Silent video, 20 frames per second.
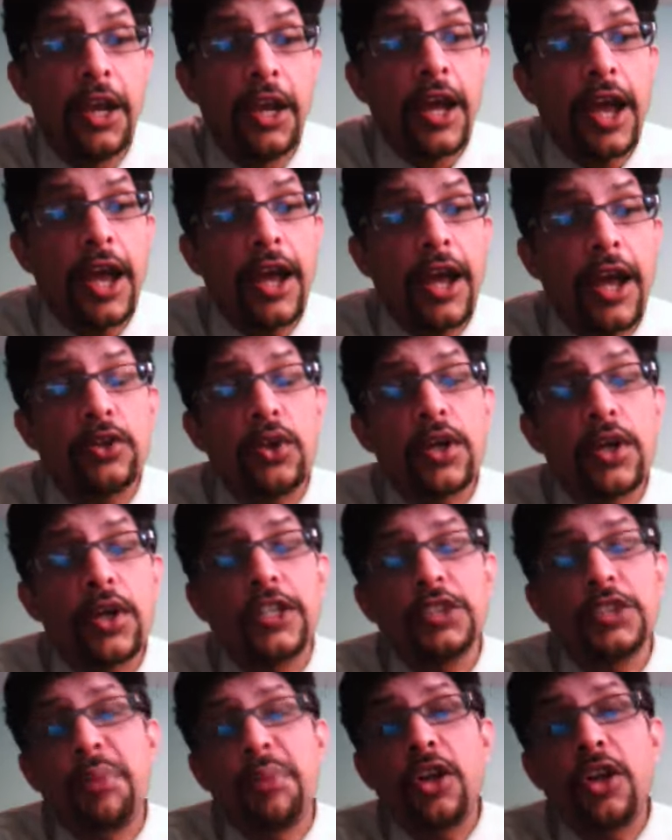And look at his
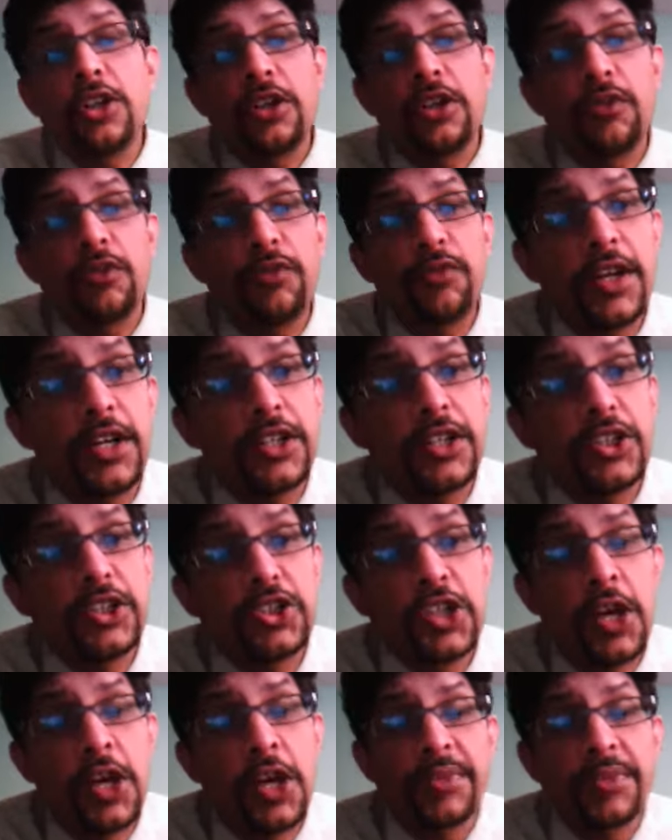bowling figures.
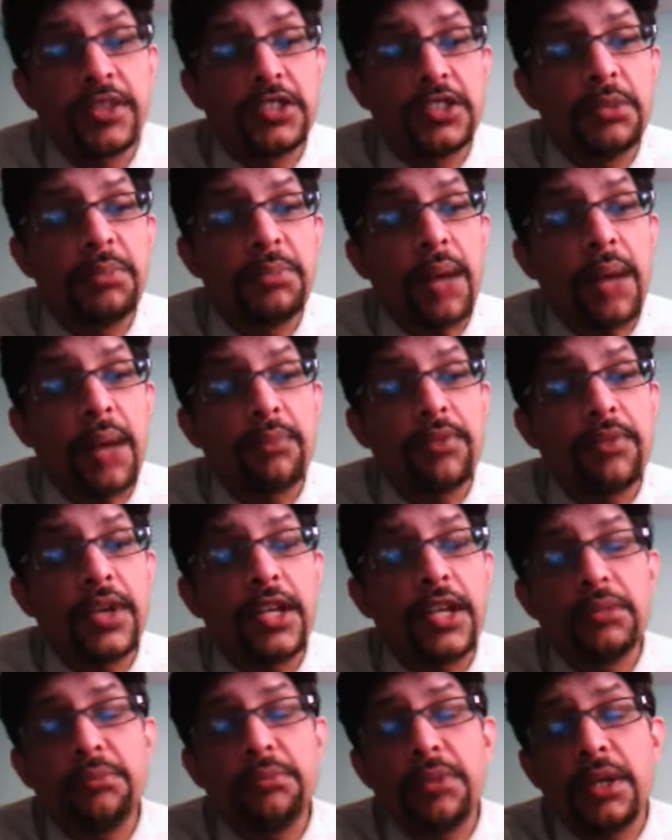
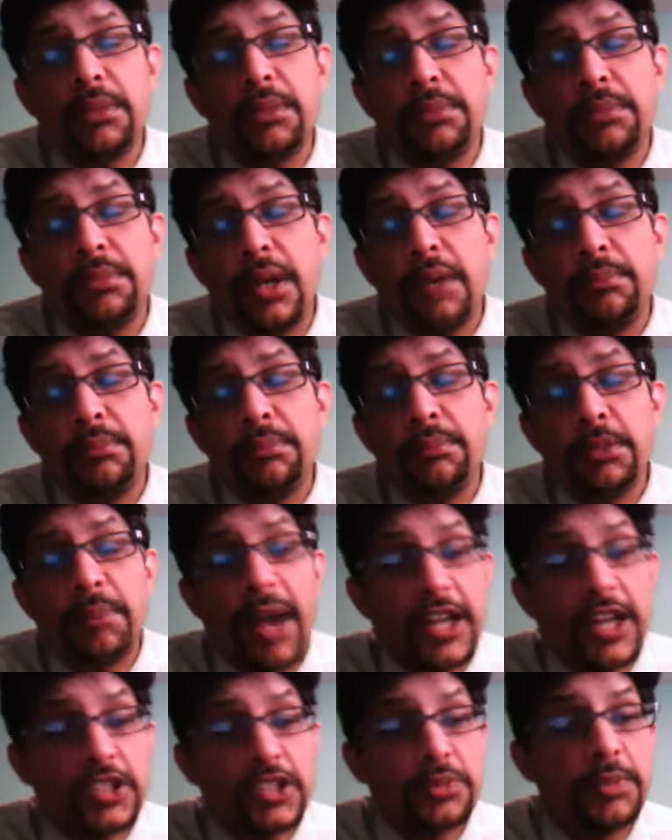Zimbabwe, the
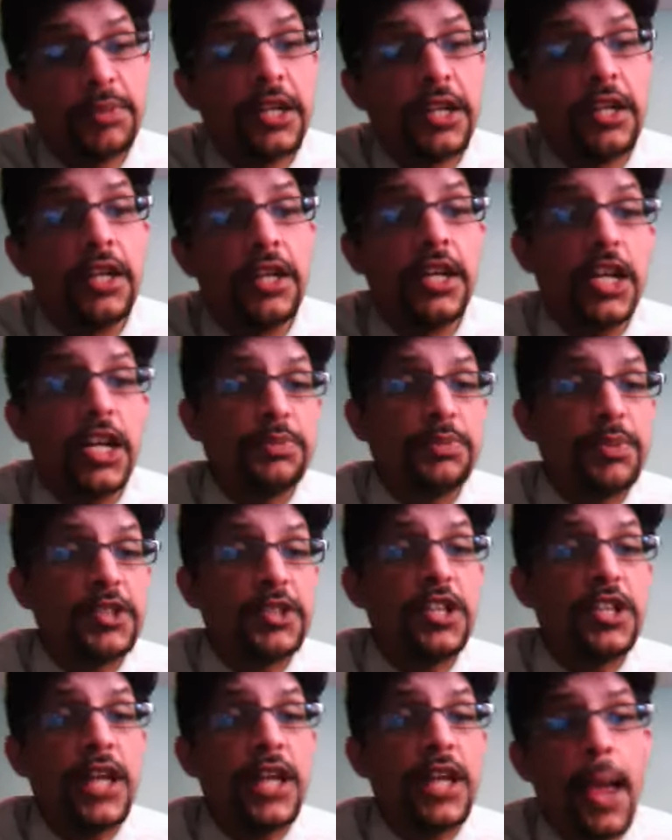batsmen,
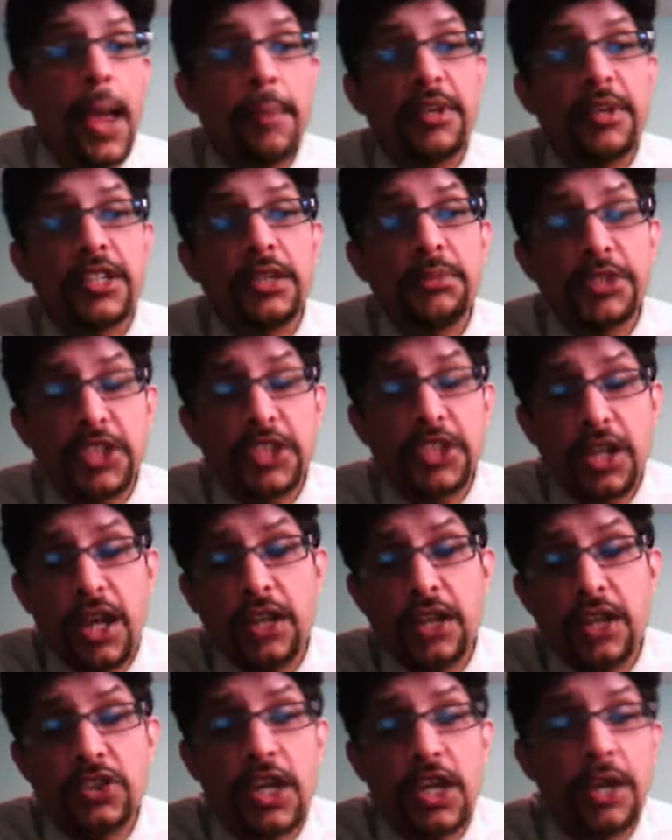especially Hamilton
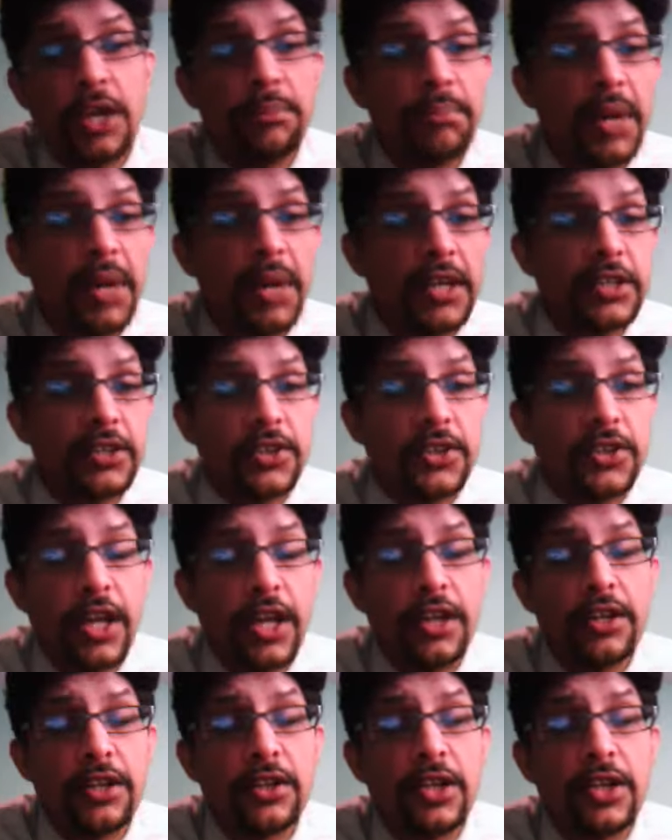Masakadza and Brendan
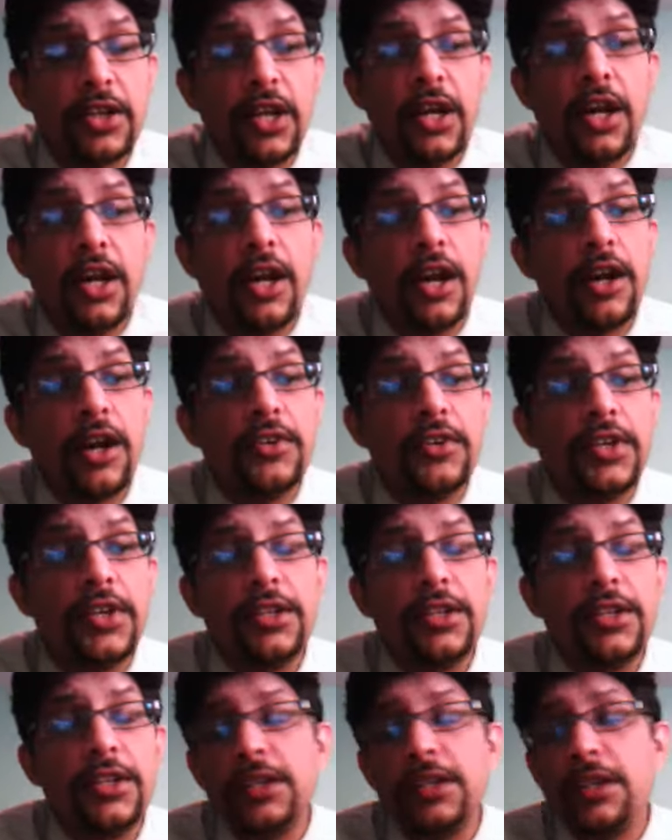Taylor,
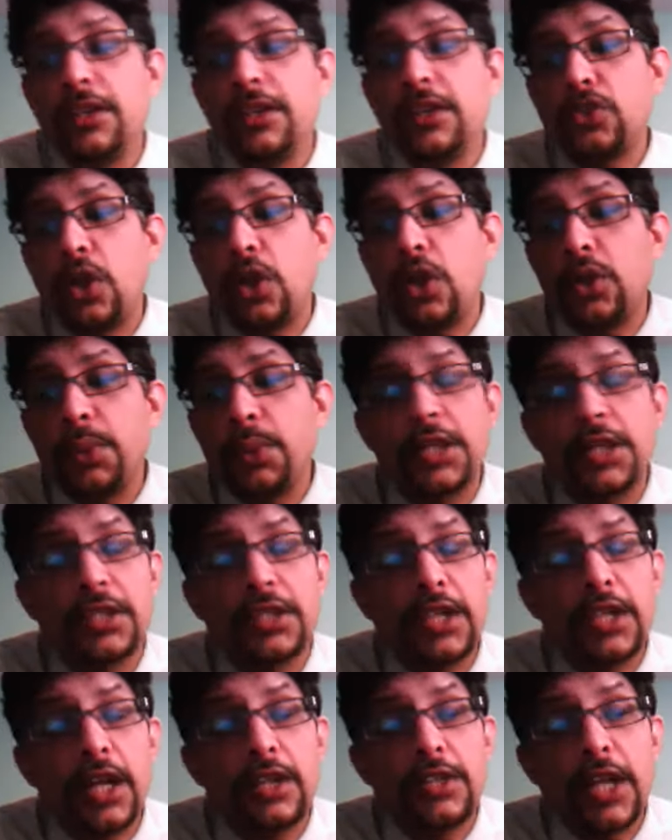really saw to it
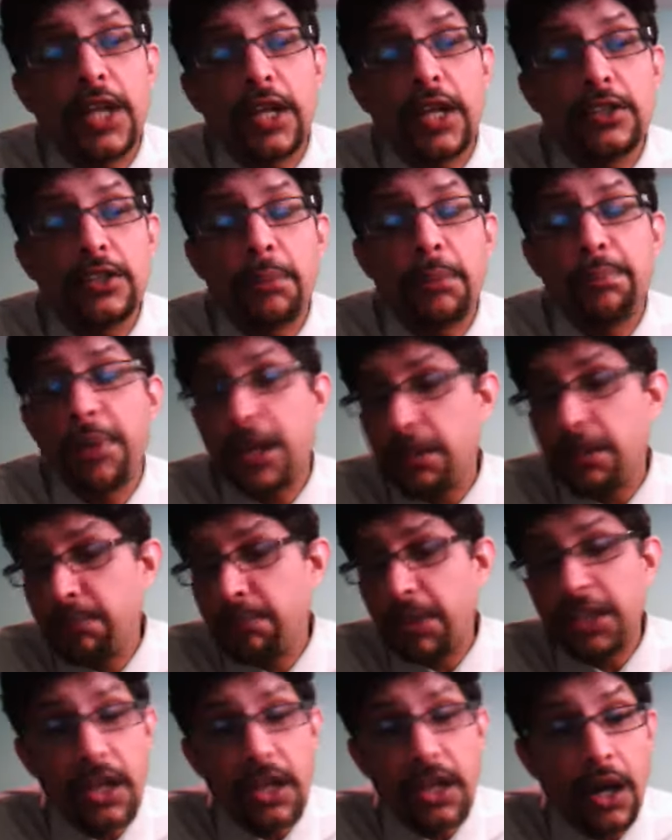that they played
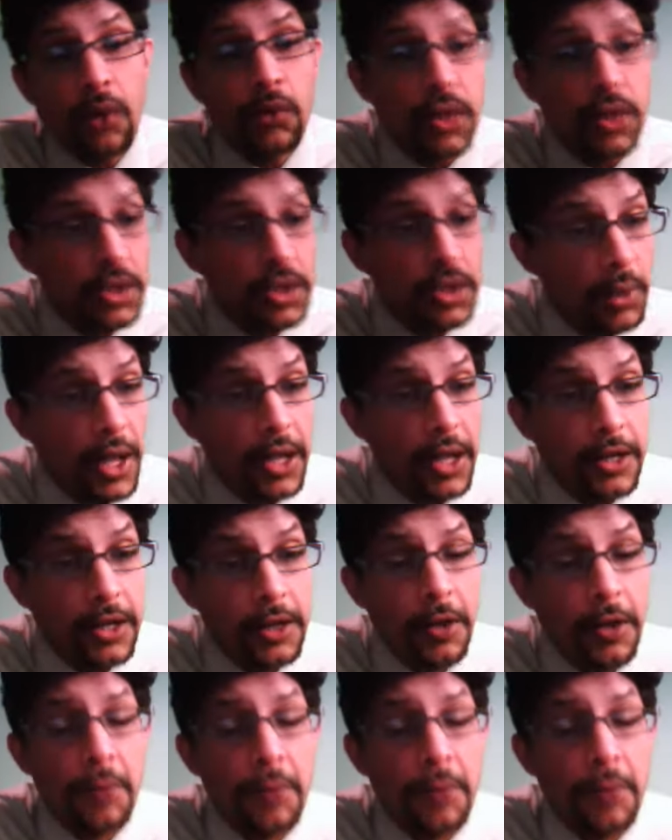Malinga very well.